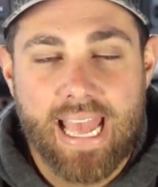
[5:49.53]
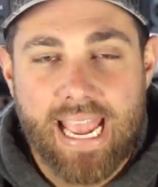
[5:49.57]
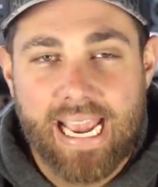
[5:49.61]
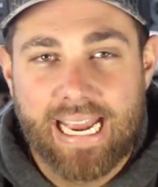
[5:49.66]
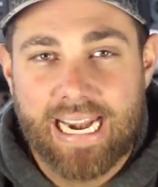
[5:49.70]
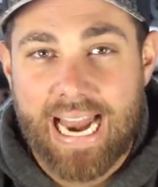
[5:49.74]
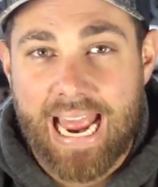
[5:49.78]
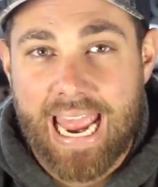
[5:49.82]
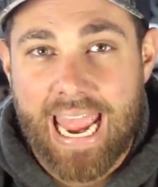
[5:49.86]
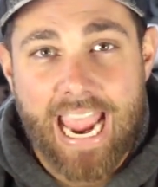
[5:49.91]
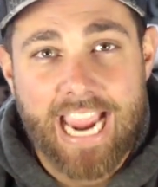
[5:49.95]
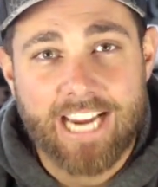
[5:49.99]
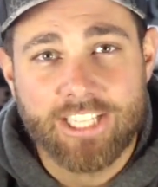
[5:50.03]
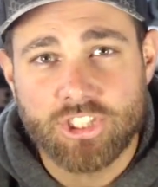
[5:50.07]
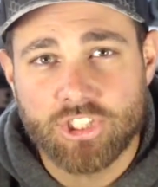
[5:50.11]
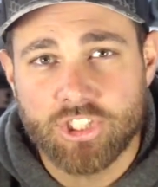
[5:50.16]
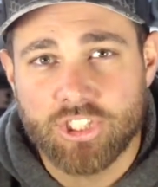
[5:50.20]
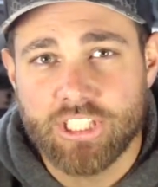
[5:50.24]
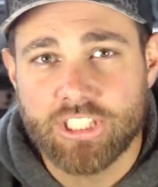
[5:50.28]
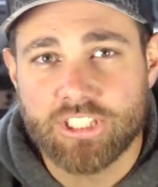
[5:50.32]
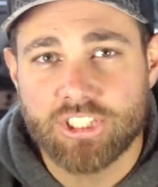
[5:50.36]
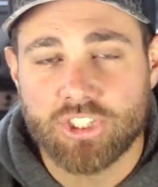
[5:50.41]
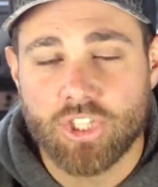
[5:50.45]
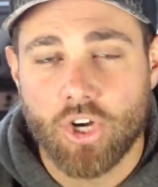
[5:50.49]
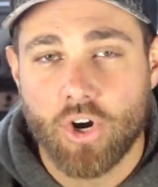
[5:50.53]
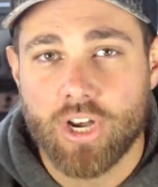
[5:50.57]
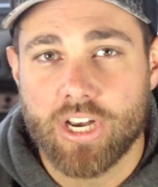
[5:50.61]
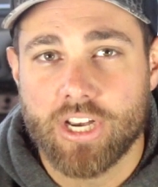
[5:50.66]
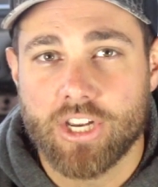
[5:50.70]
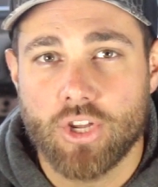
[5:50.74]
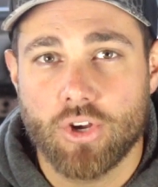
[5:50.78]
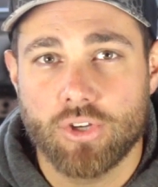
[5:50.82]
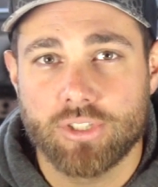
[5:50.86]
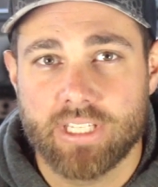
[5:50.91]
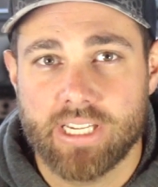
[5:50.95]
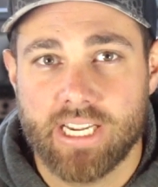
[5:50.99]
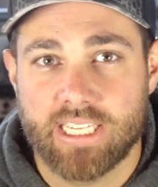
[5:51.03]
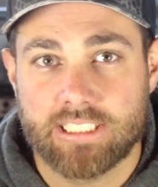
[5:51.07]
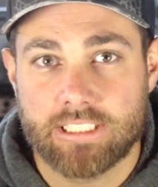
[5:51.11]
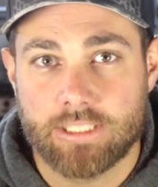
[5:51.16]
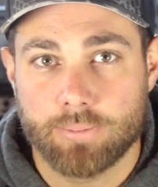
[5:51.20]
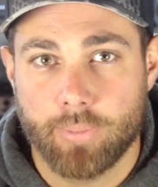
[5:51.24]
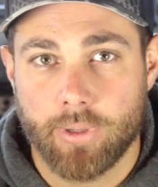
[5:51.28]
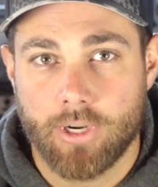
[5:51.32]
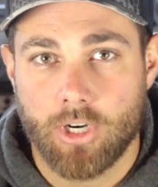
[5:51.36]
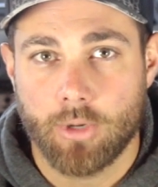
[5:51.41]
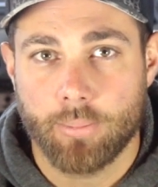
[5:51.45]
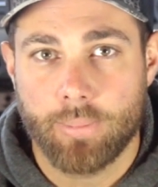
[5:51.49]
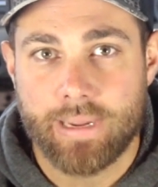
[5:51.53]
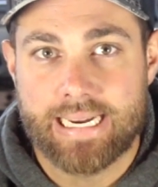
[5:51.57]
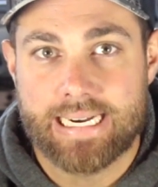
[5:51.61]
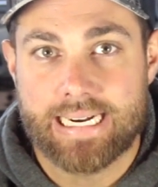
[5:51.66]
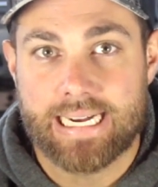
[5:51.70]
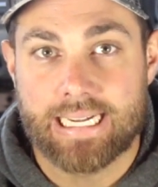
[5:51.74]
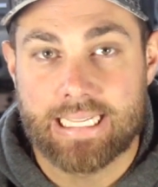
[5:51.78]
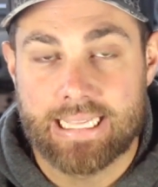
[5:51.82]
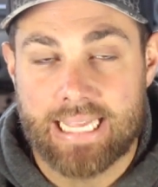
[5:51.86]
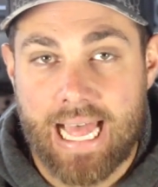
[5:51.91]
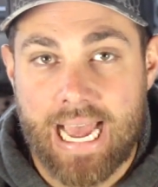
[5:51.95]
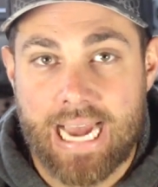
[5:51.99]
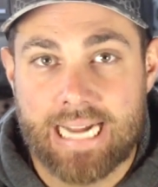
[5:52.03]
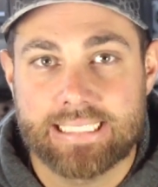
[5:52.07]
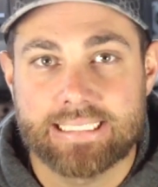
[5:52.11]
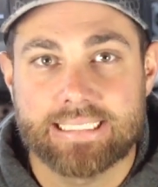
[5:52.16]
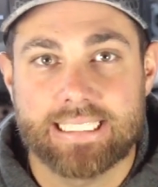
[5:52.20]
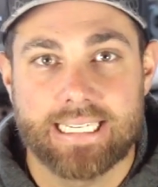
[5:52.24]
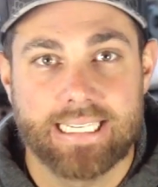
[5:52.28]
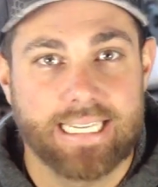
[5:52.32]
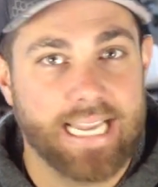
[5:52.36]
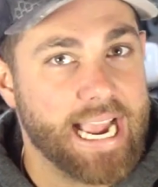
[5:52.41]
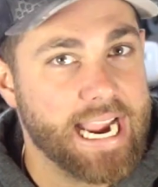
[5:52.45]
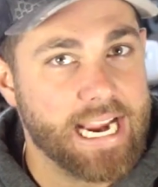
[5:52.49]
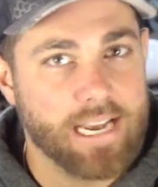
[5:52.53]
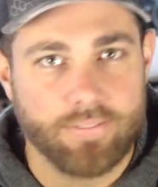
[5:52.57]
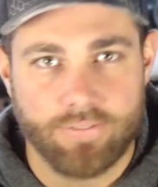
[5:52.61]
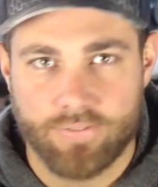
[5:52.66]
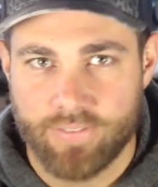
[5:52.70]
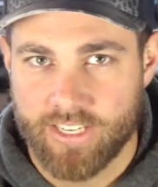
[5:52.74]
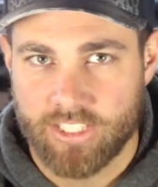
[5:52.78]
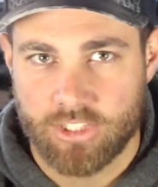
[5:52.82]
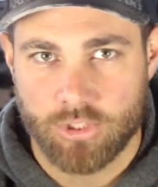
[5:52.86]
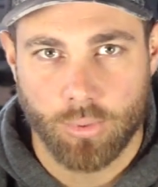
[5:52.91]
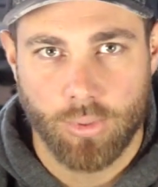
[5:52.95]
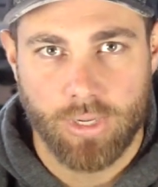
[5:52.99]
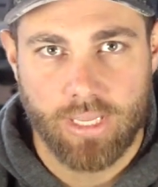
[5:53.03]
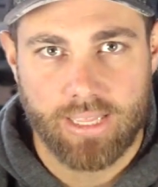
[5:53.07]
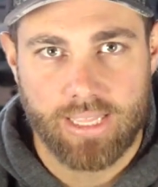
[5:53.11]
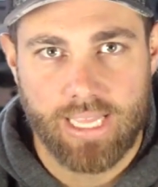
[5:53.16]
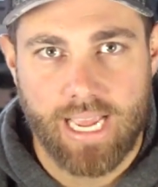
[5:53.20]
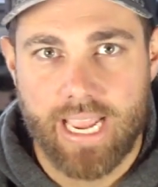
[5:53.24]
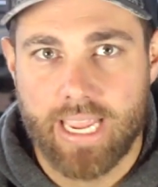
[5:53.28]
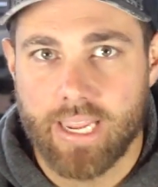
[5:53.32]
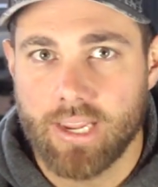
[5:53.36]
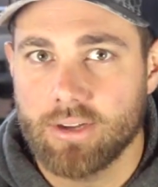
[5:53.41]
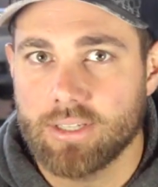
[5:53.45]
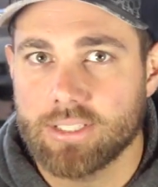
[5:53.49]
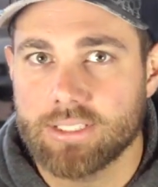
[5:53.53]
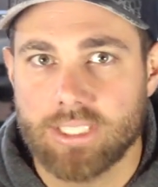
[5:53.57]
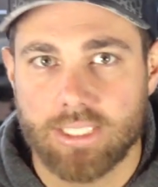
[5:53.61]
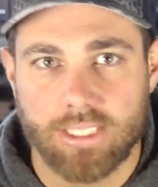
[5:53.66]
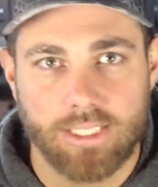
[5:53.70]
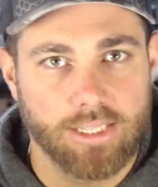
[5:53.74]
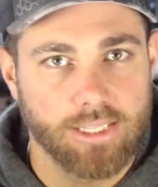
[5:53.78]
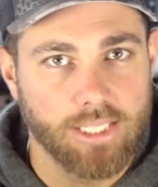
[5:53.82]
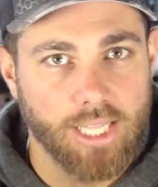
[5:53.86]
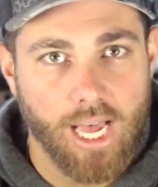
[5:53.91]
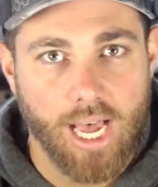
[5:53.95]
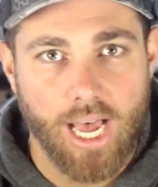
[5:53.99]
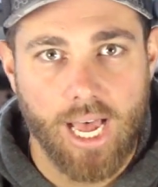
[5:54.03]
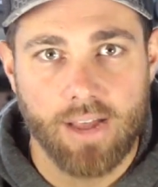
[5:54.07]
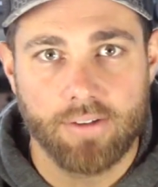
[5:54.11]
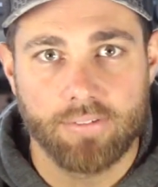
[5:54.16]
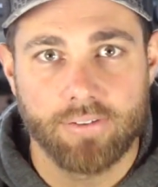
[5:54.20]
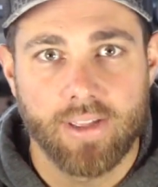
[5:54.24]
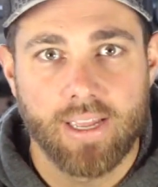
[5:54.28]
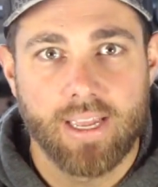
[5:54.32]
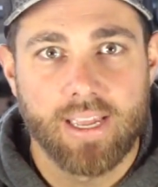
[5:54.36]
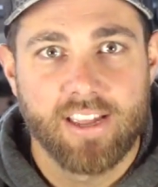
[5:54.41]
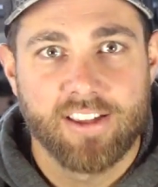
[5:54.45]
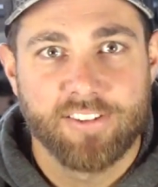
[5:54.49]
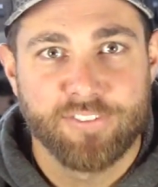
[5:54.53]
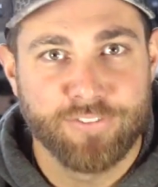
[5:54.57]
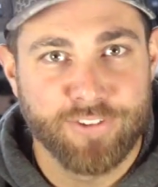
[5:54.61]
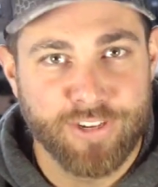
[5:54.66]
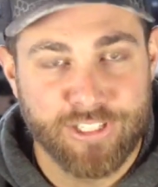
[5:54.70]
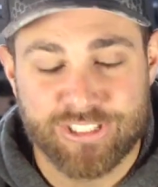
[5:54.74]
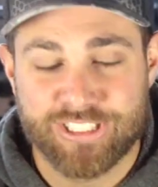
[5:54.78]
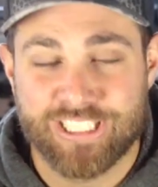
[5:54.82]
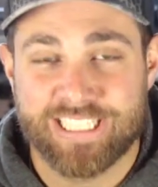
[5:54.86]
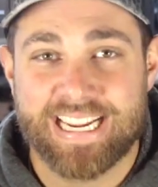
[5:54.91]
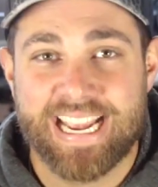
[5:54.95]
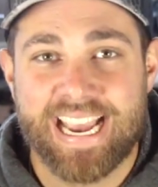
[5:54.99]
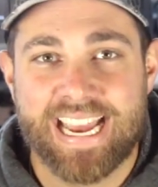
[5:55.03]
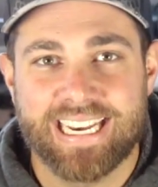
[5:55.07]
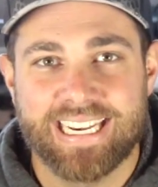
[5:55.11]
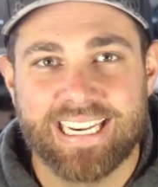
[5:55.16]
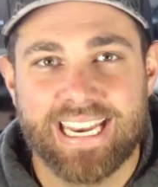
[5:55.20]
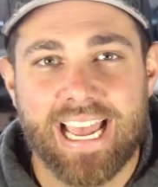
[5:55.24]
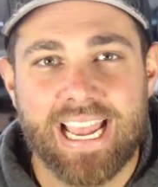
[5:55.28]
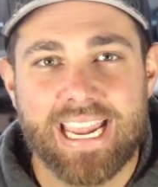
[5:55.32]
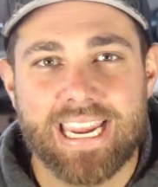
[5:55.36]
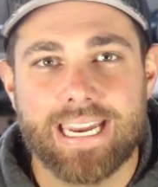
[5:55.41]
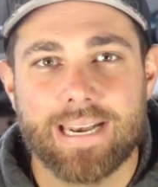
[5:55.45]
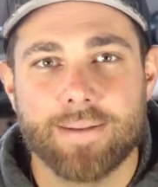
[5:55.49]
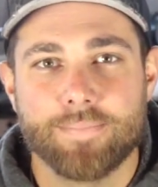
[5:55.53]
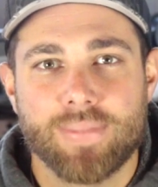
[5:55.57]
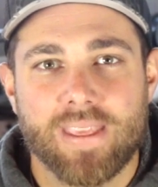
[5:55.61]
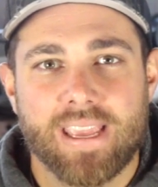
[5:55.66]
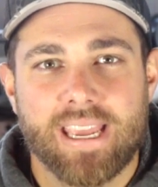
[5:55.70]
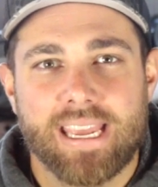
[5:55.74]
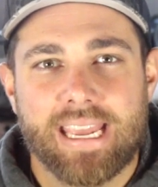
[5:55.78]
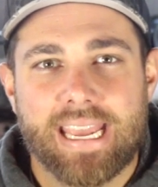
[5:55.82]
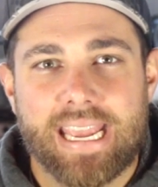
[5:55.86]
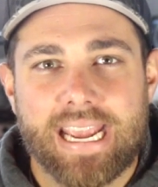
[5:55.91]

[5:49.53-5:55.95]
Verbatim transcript: And I actually started using a spinnerbait a lot to night fish with. I used to love fishing at night.